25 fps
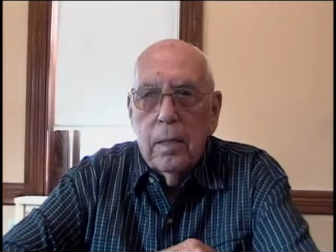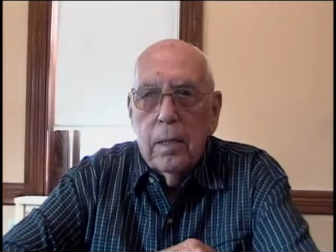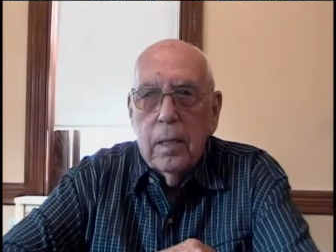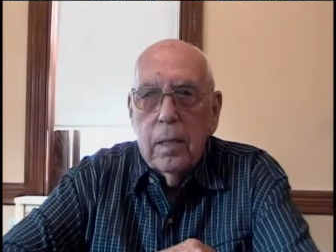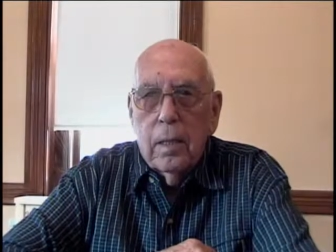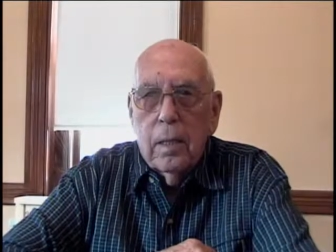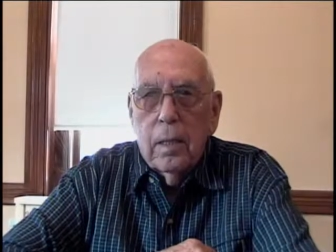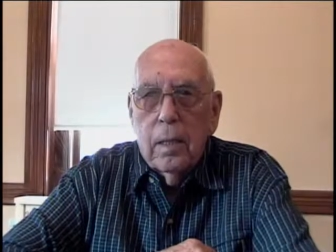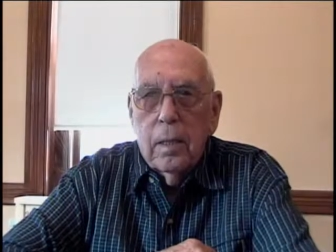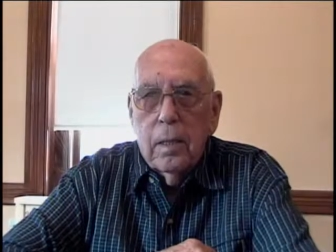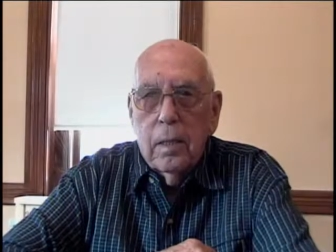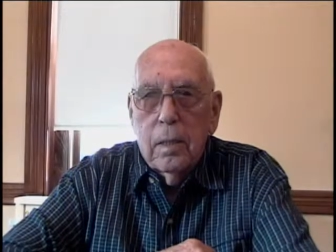At
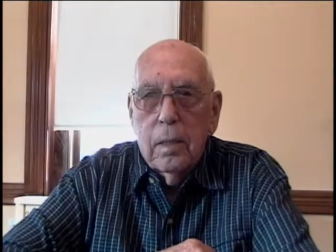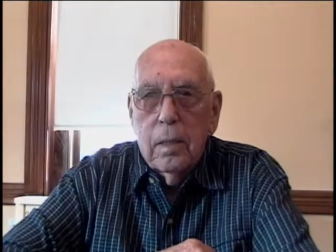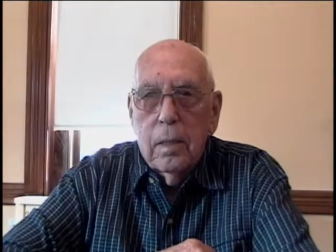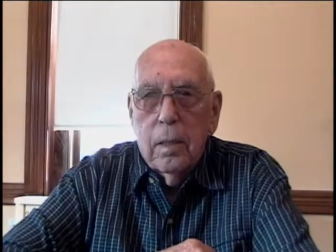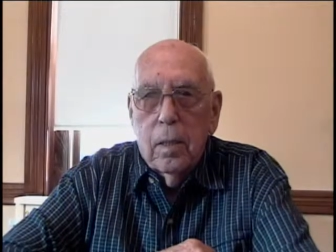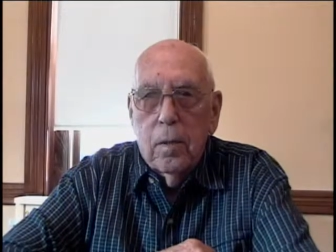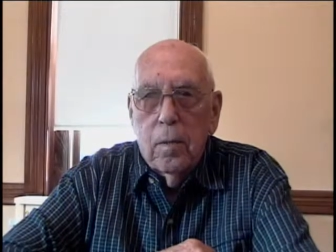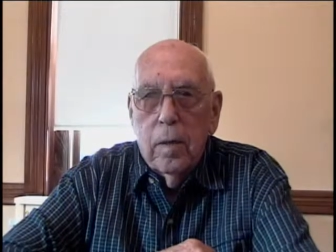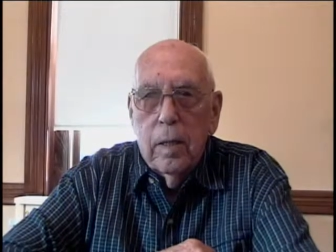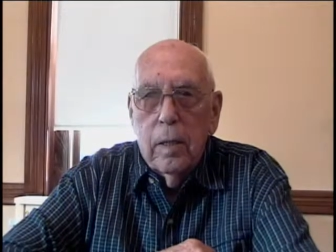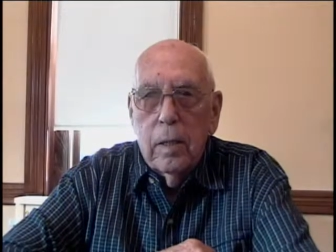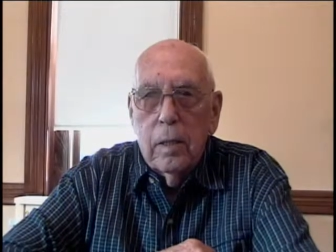the
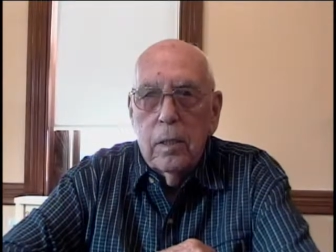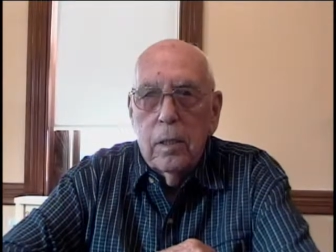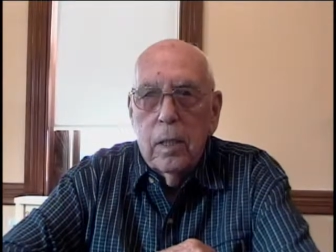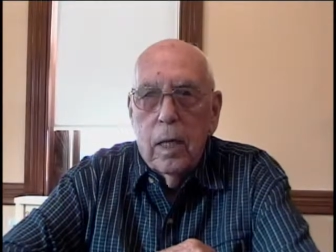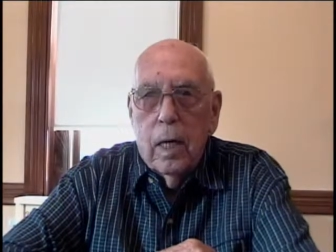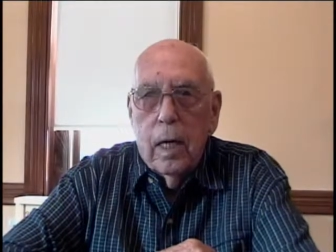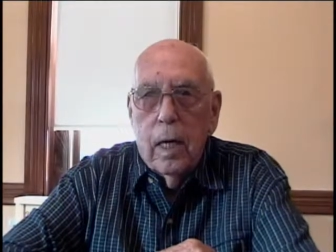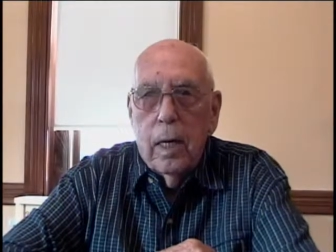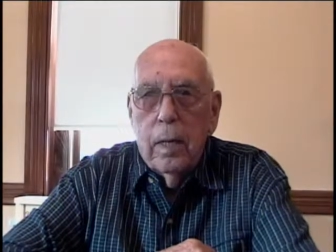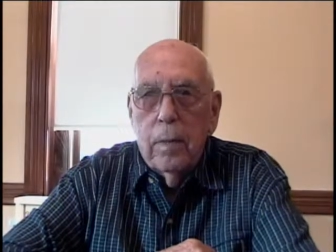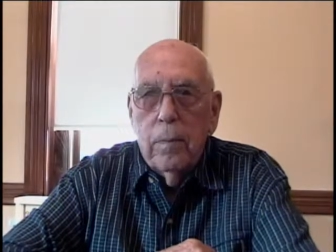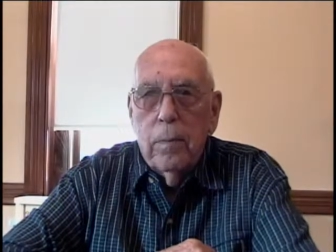current
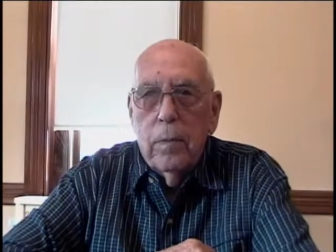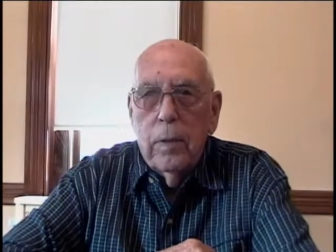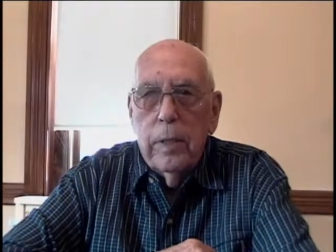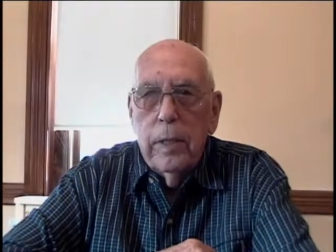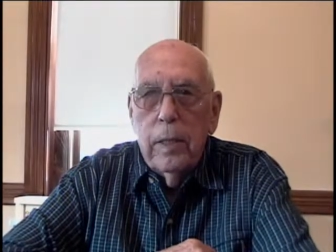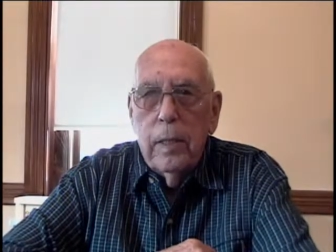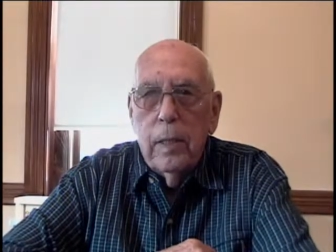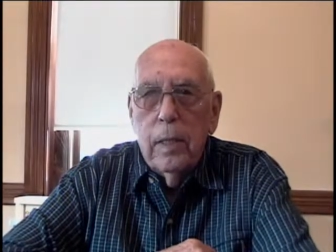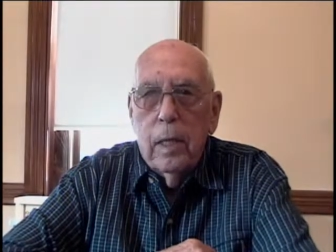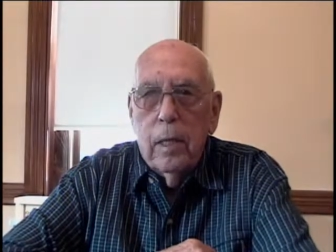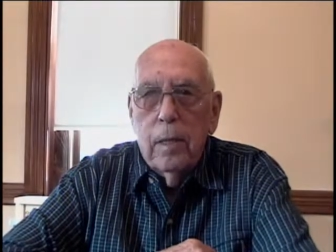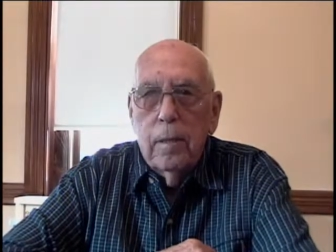time,
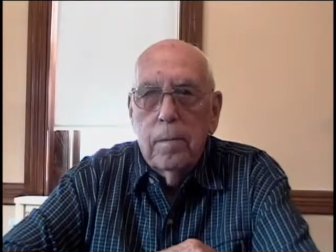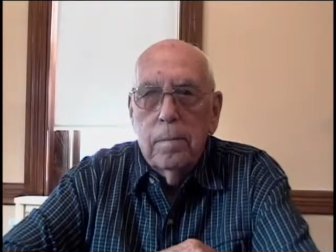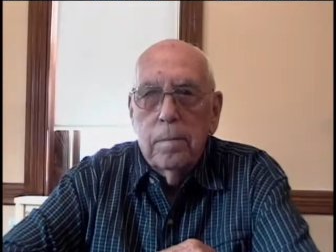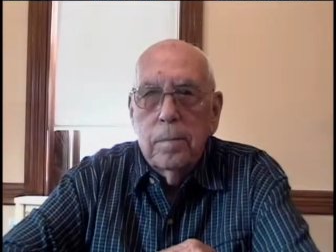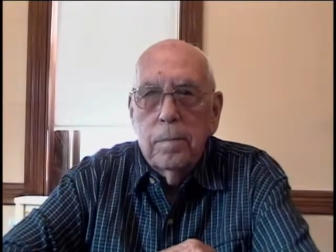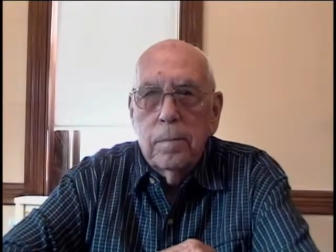we... have